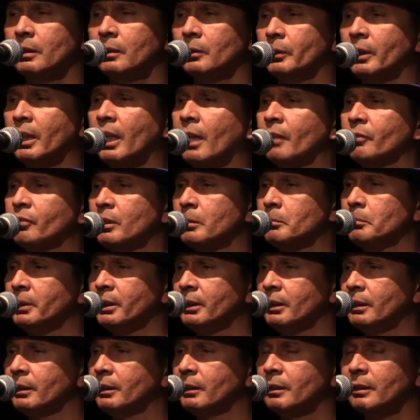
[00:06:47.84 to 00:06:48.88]
We have to
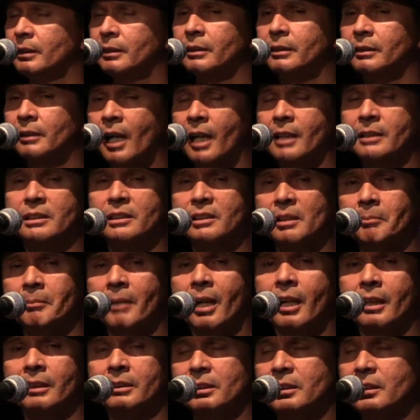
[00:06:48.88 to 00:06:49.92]
be not
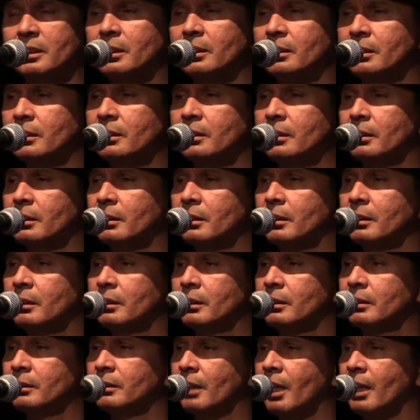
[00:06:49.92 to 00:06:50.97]
samat.
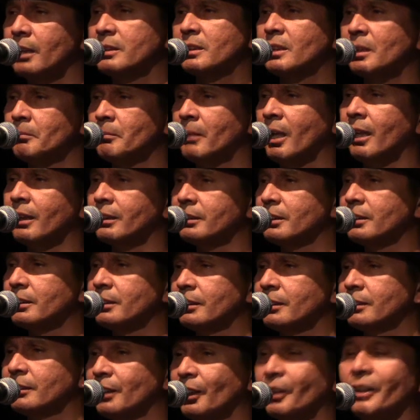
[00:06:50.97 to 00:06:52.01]
Not samat.
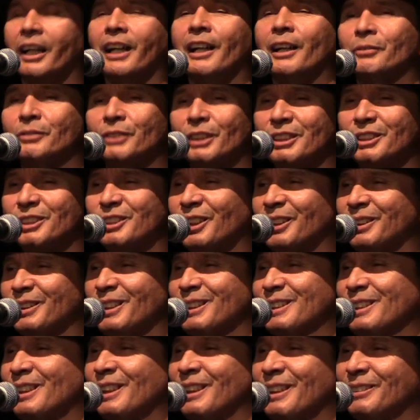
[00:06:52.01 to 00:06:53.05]
Oh, I have to start the
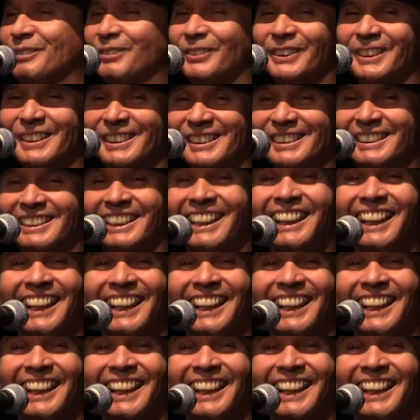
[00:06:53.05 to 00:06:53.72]
song first.